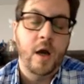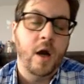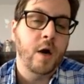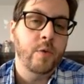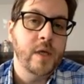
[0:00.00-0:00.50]

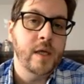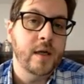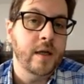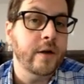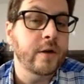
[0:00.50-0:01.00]
Are we
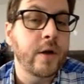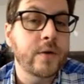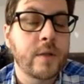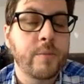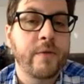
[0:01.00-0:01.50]
getting a
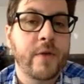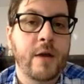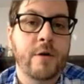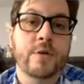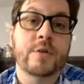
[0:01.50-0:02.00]
close-up of a
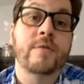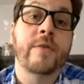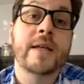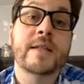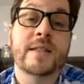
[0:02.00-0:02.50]
character's face